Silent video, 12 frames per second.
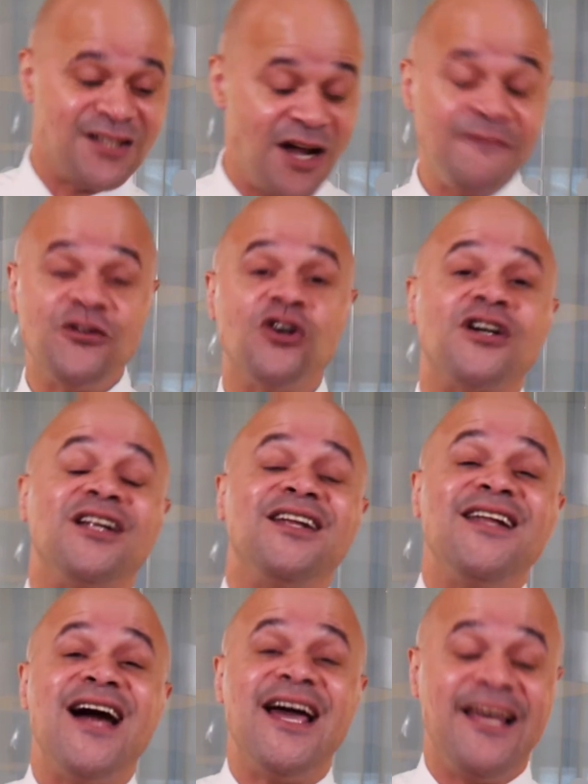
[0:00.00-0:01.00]
Love your
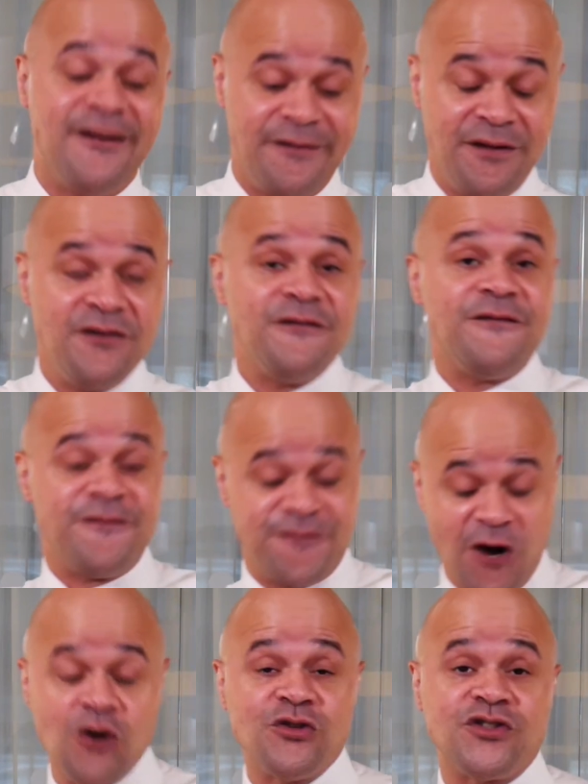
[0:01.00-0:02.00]
client
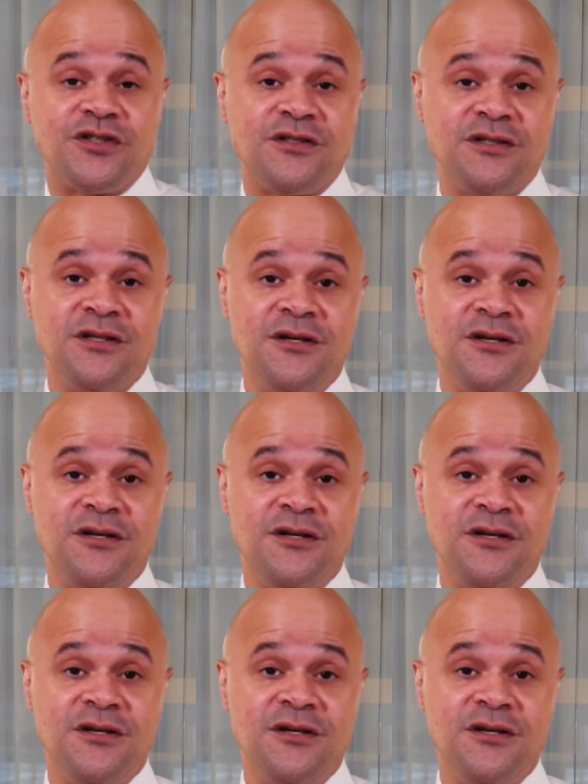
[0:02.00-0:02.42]
first.